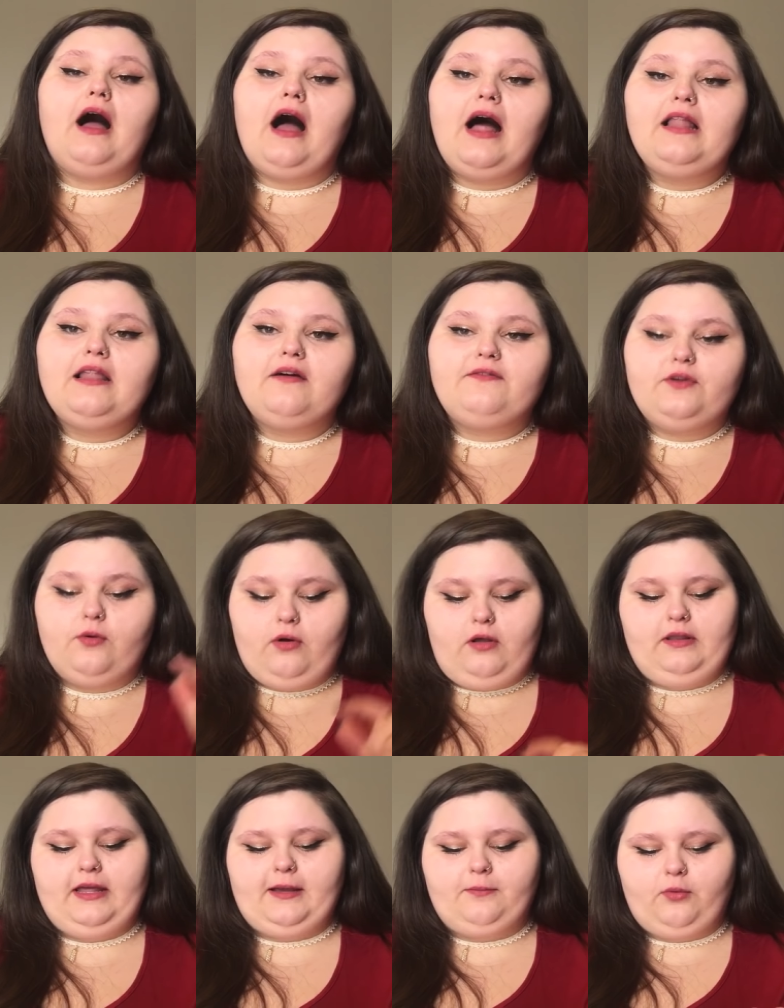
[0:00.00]
I love you all
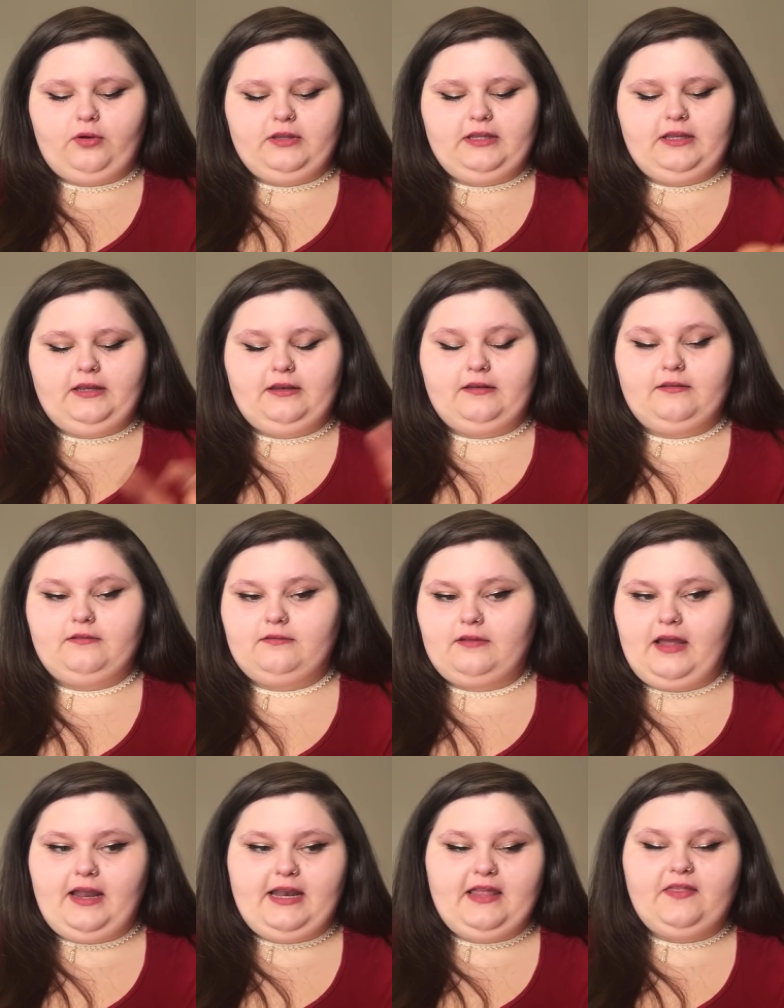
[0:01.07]
like more than
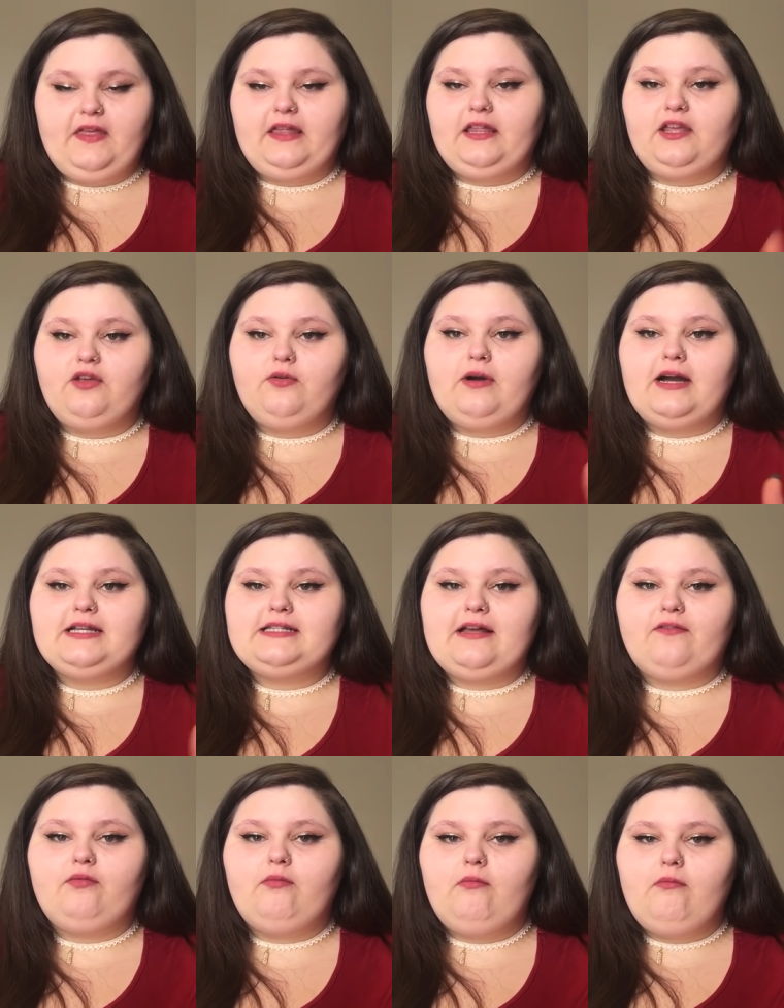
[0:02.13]
anything. Like you guys
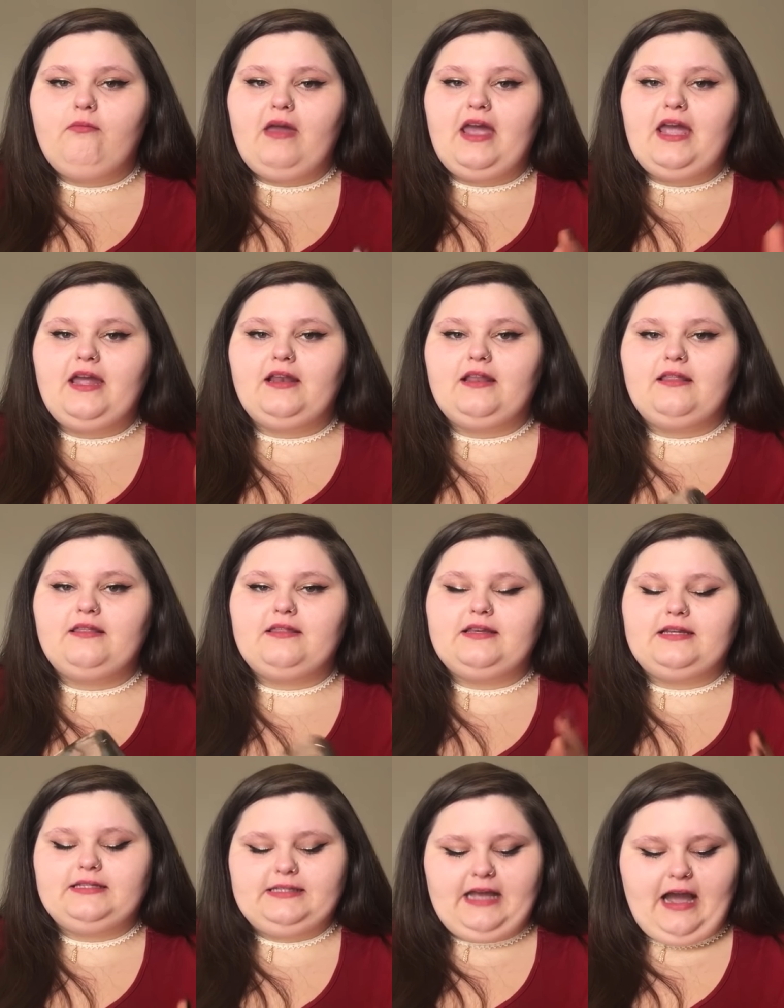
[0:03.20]
have made
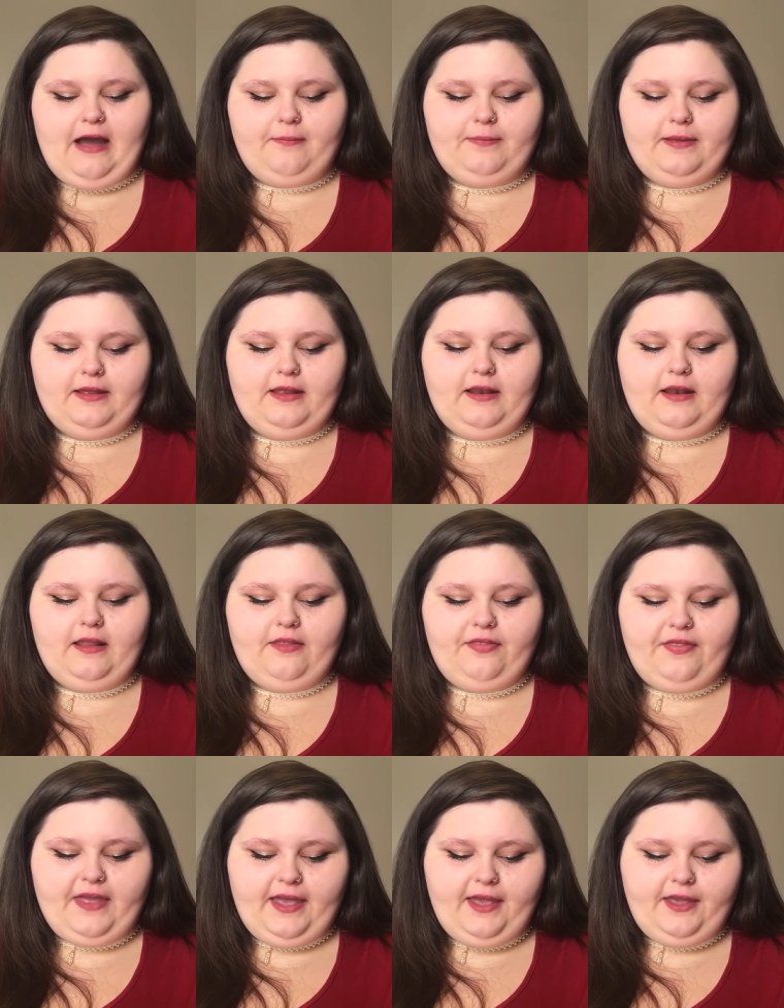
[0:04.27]
this happen.
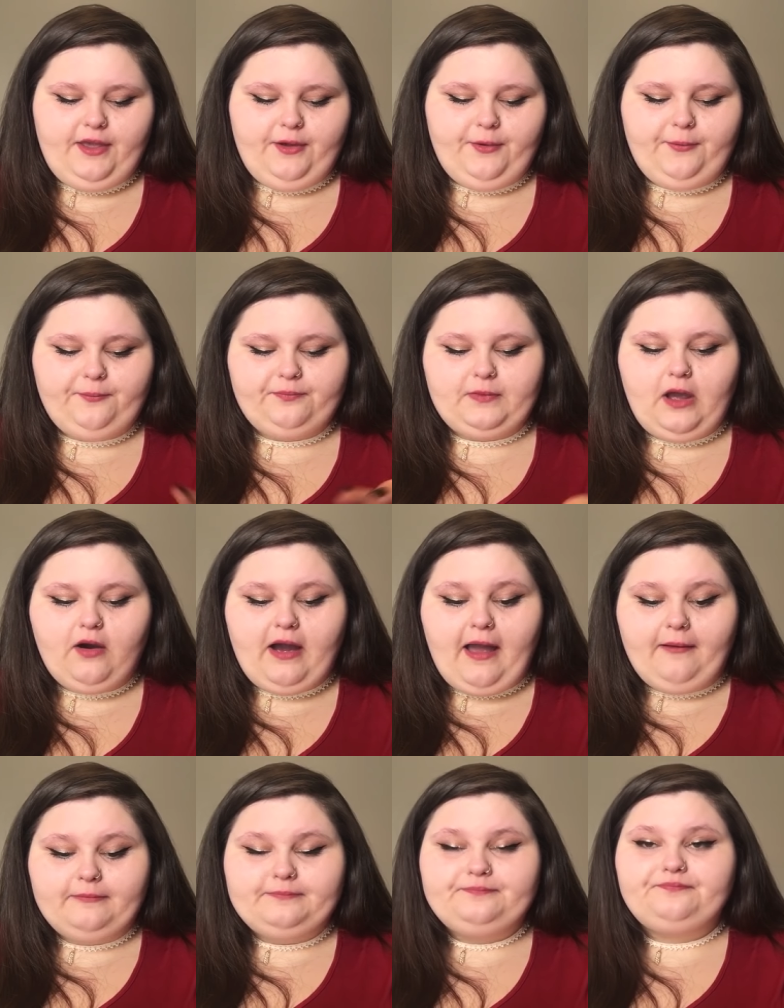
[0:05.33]
Thank you.
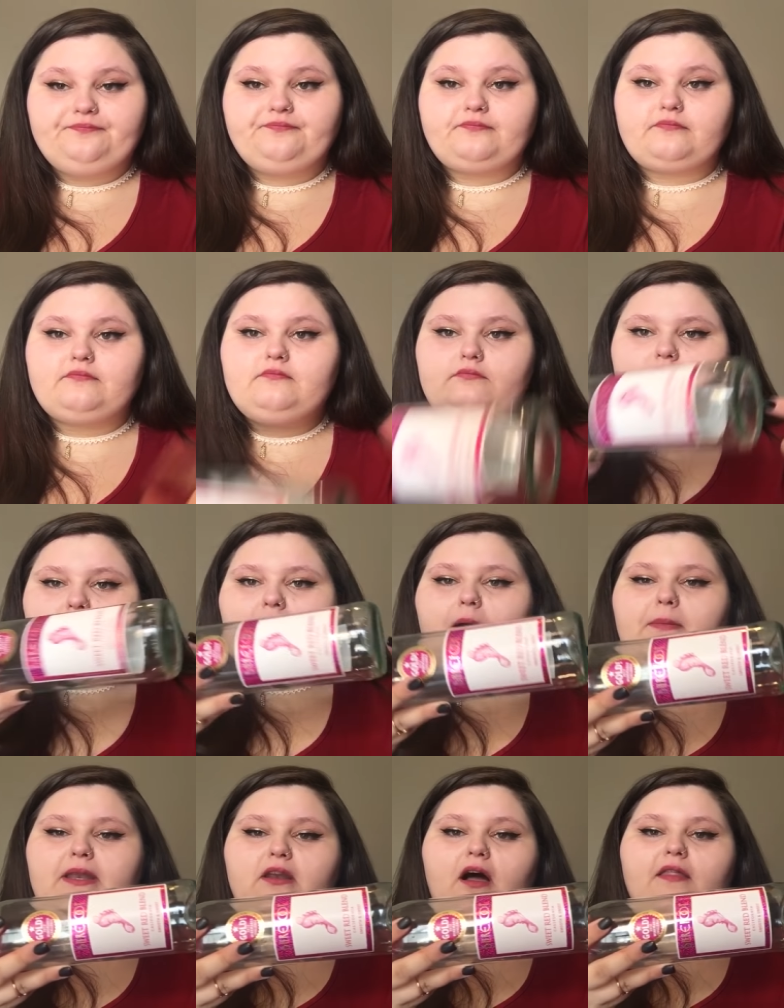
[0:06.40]
Okay. I
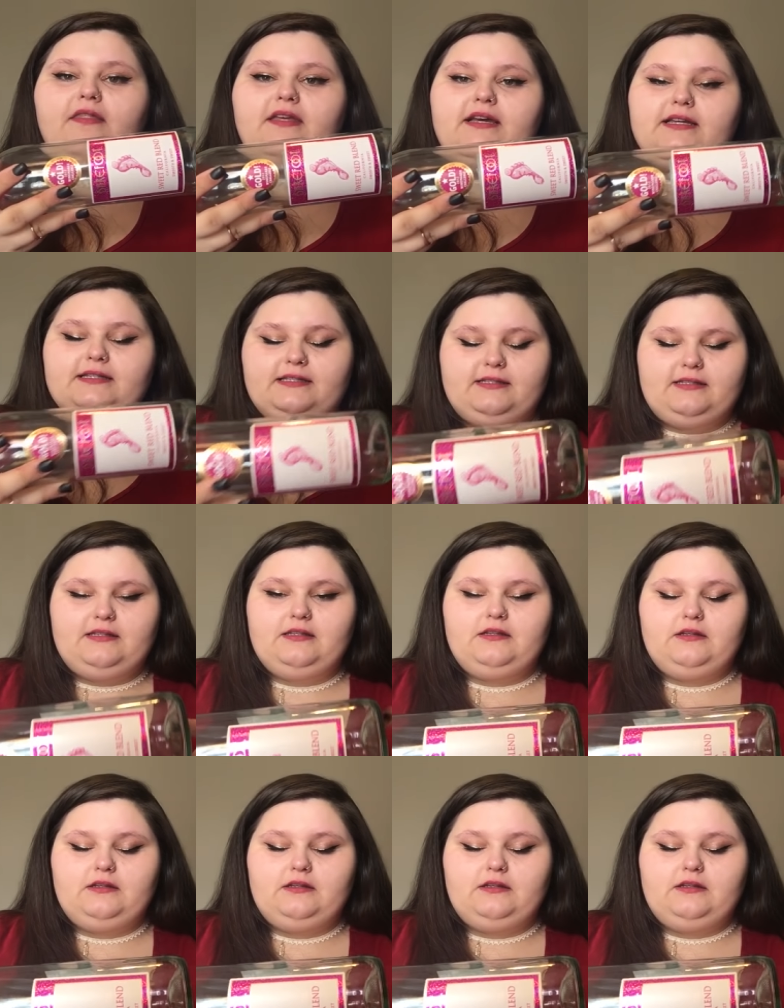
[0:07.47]
mean, not this.